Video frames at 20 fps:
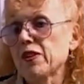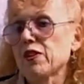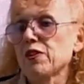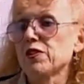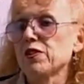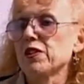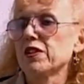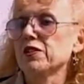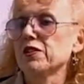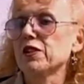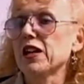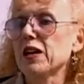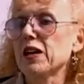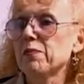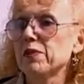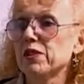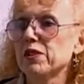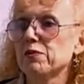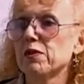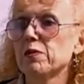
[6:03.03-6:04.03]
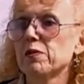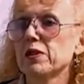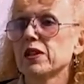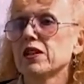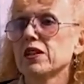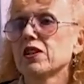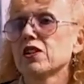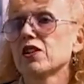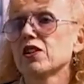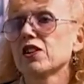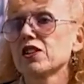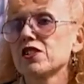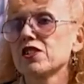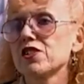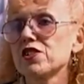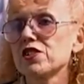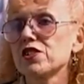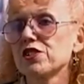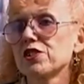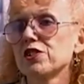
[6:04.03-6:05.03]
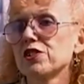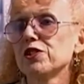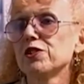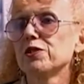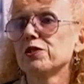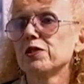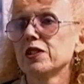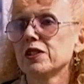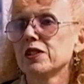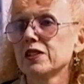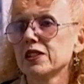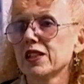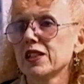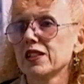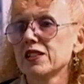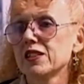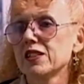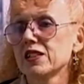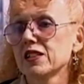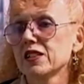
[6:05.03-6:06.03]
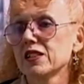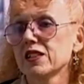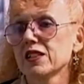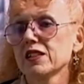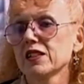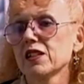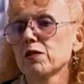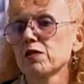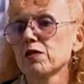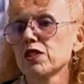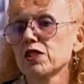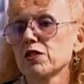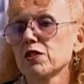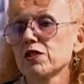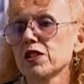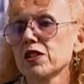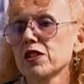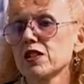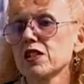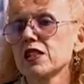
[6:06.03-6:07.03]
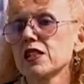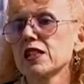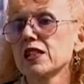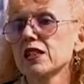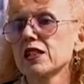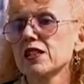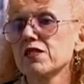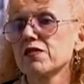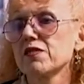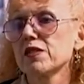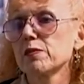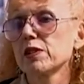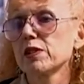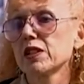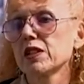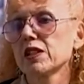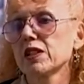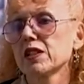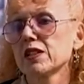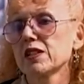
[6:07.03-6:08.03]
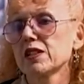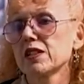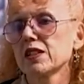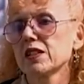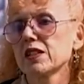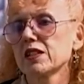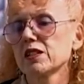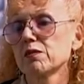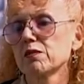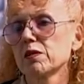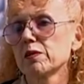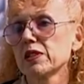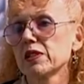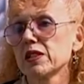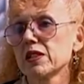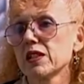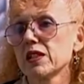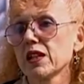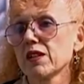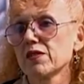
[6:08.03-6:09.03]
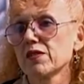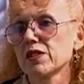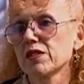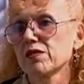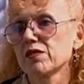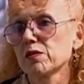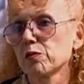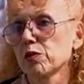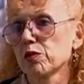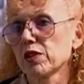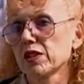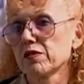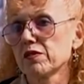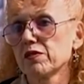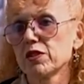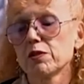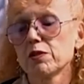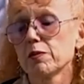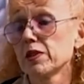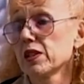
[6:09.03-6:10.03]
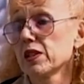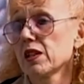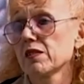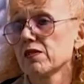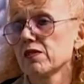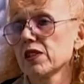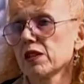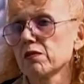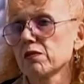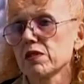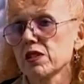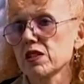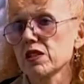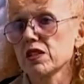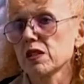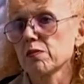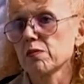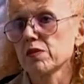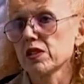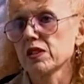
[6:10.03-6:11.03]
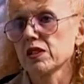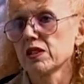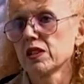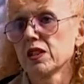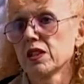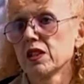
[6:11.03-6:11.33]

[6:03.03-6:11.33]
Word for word: know, you can't be a woman and an artist too, the idea that there was no such thing as female content, that women didn't have a different point of view. I mean, none of that was accepted.